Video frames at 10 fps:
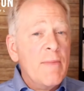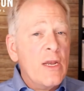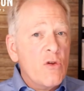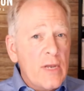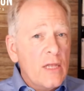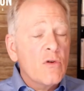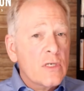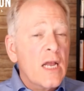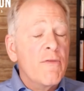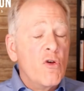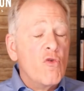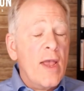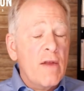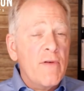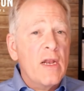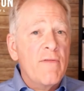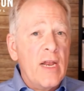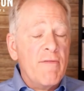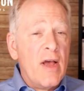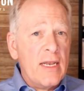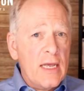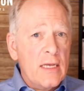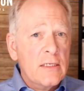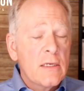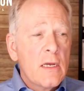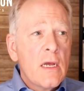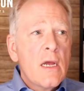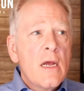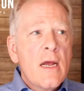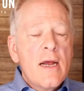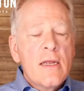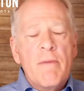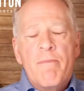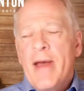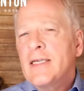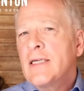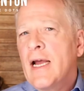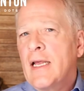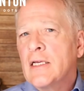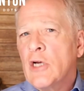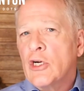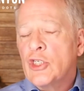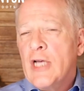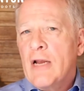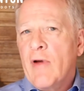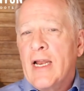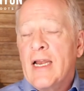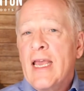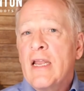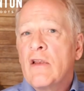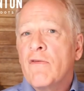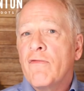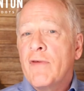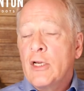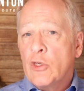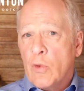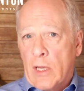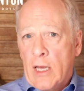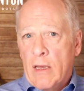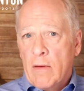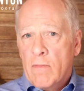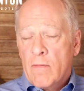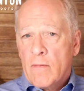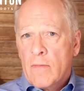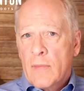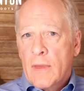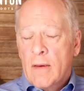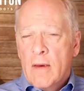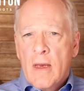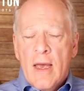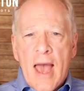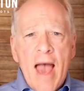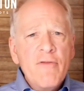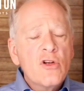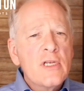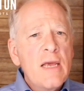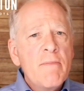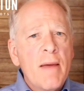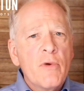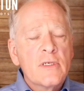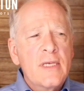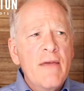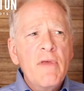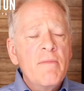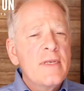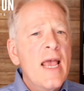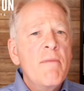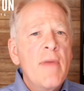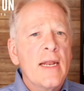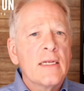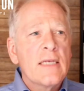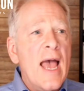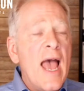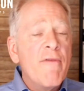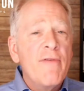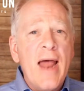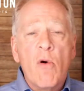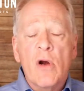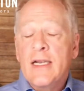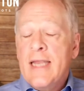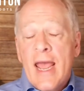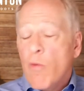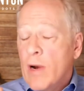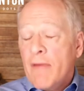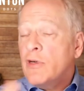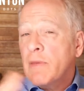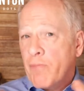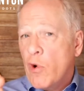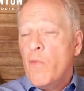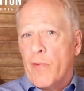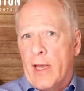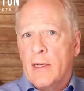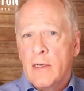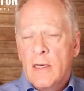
and you need those kind of creative, innovative ideas, the best ideas are generated individually. Have your team members, give them 10 minutes, a half an hour, a day, whatever is appropriate.